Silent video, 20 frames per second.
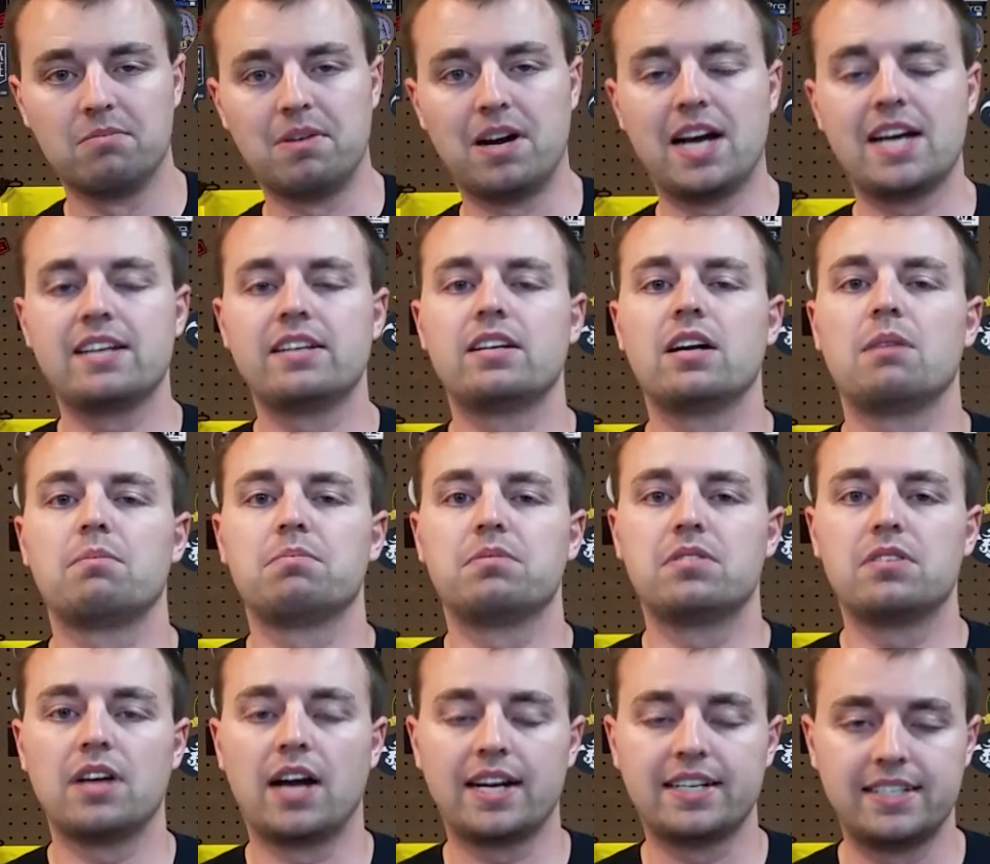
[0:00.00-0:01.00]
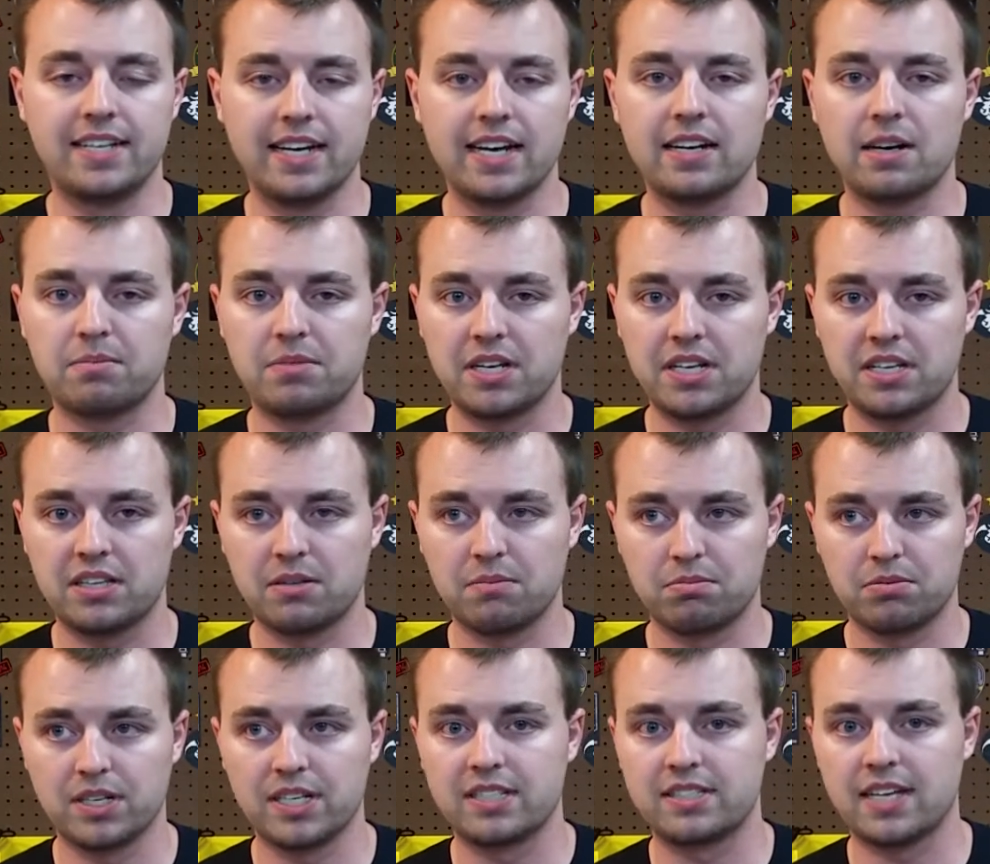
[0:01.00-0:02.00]
I did end up taking the
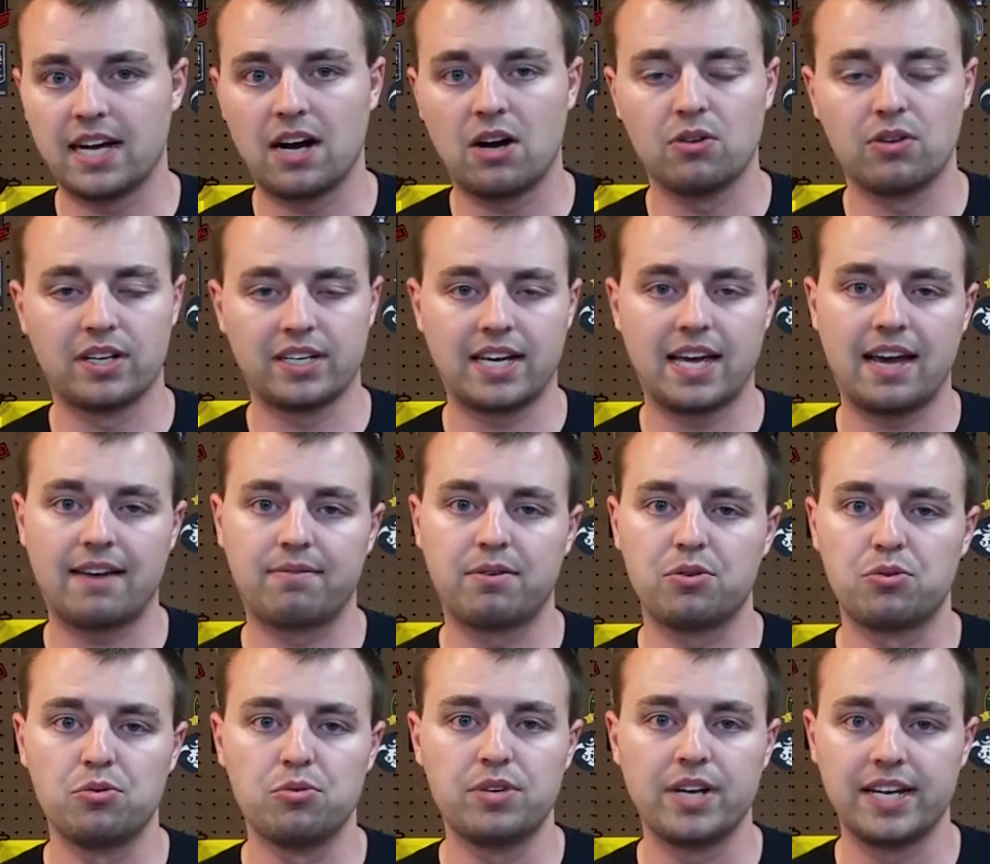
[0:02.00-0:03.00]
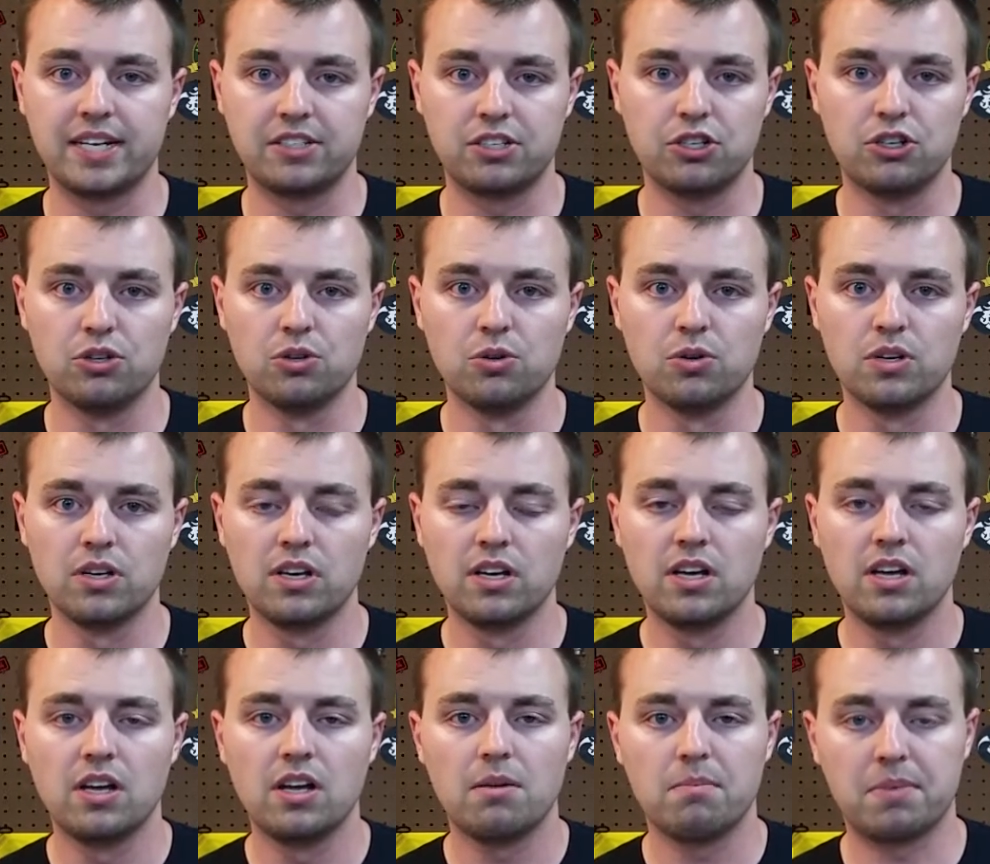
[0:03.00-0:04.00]
plates out like halfway through day 2
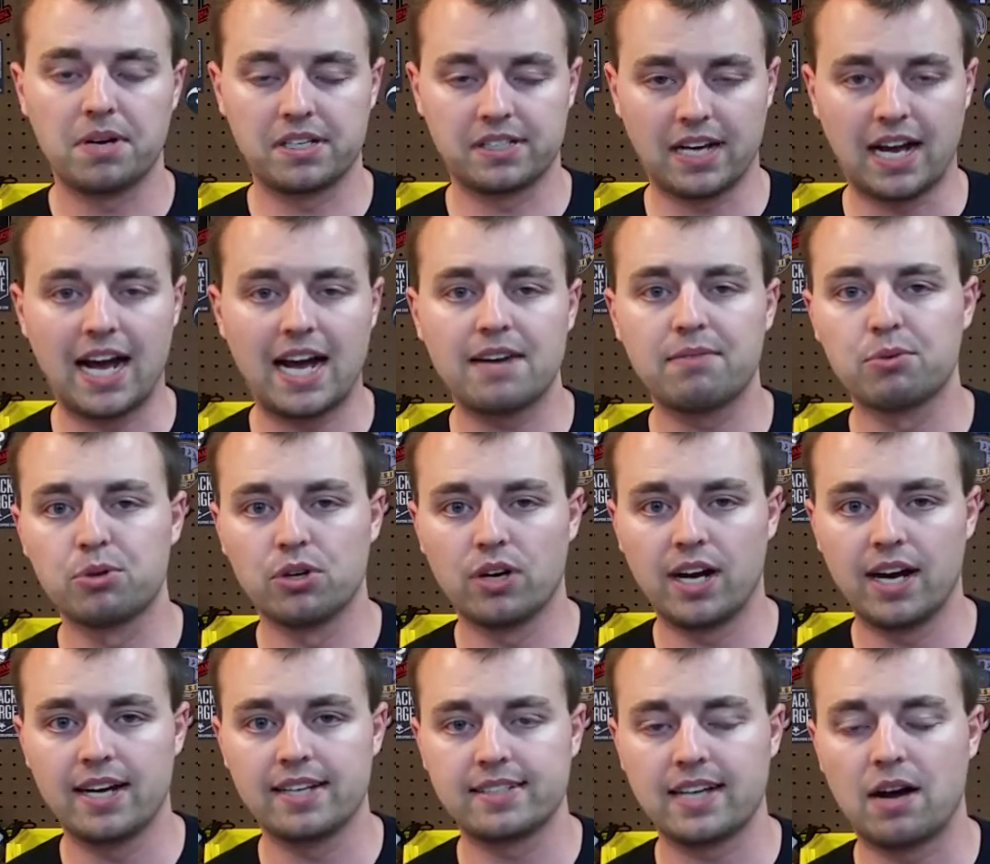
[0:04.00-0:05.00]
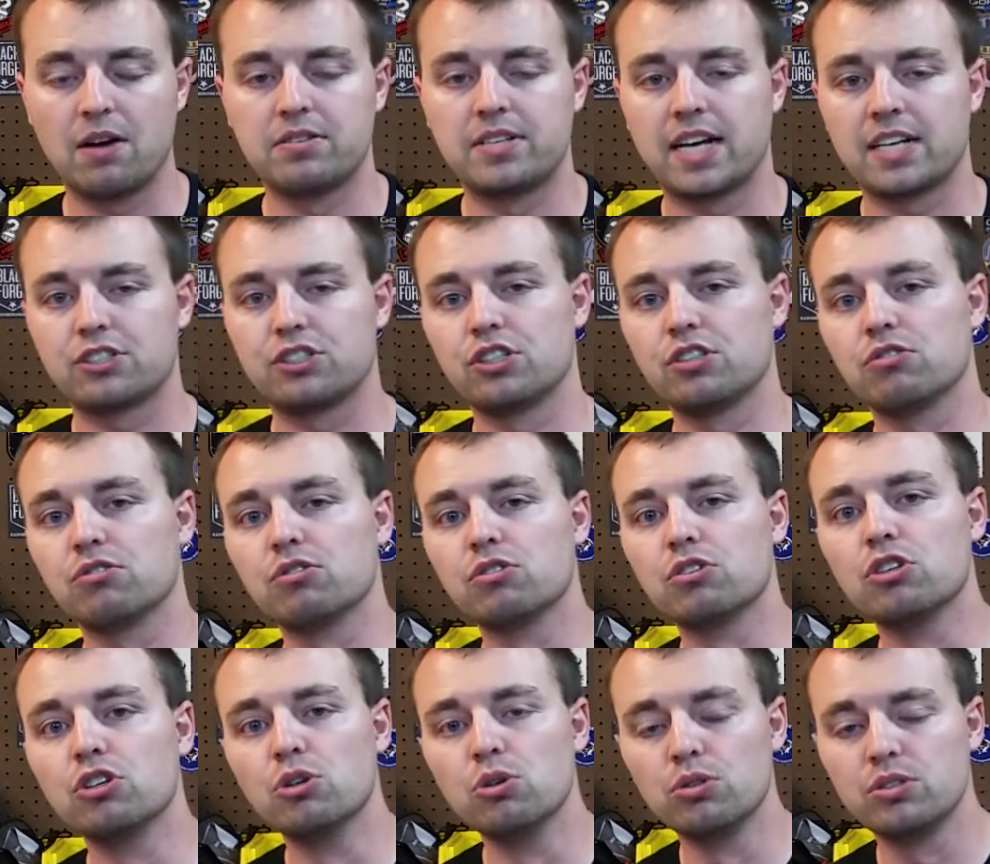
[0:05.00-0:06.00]
because I realized I was actually
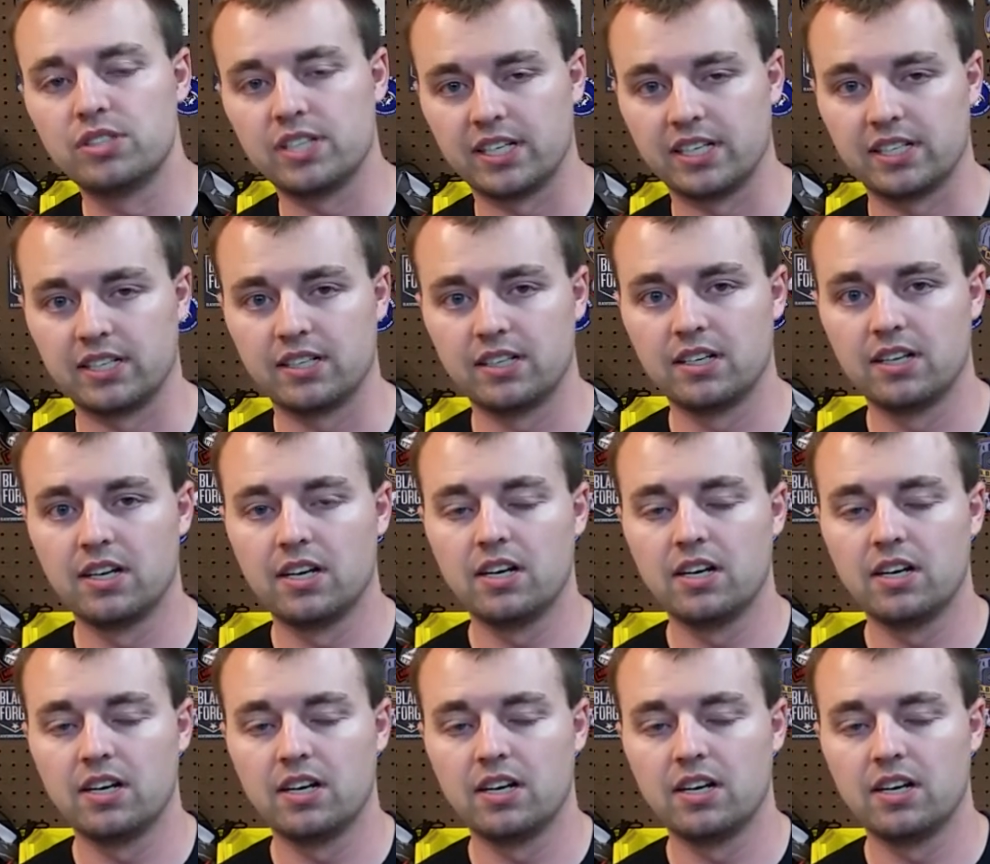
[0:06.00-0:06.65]
losing